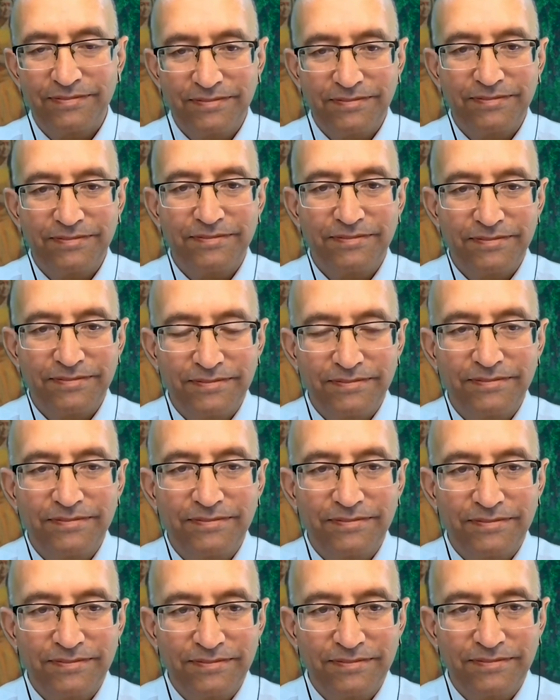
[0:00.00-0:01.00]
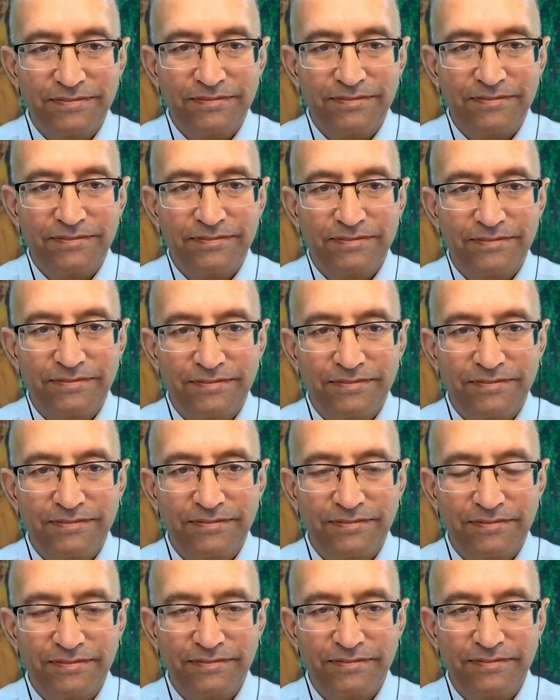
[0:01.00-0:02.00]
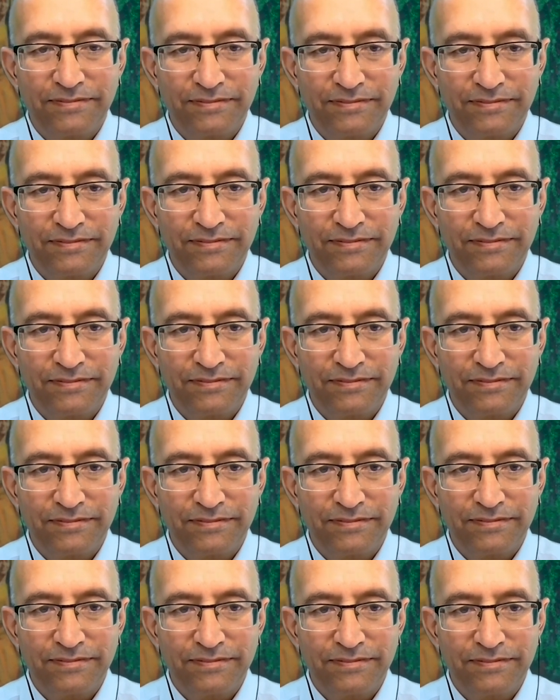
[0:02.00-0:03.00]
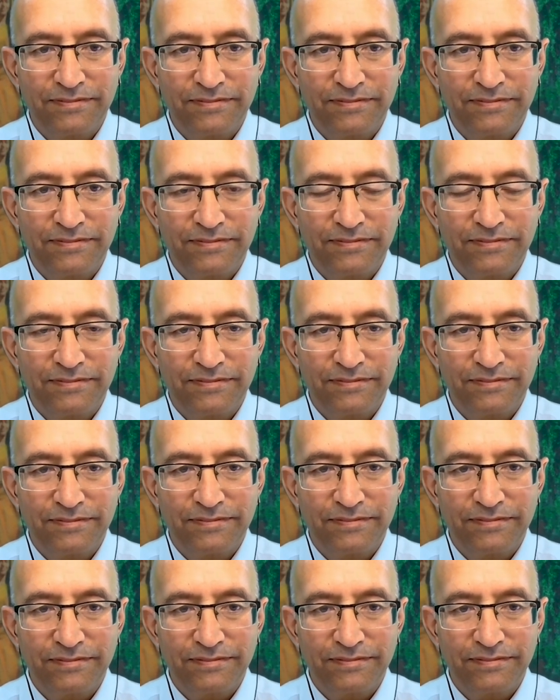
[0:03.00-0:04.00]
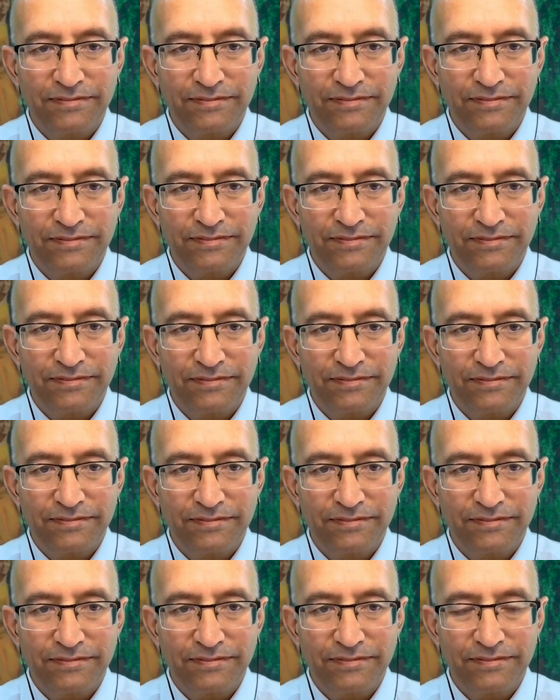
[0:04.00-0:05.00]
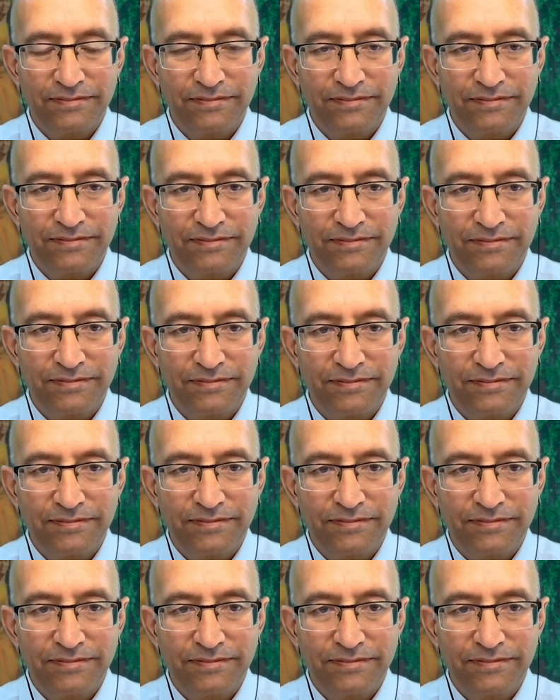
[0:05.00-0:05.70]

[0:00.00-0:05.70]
[no speech]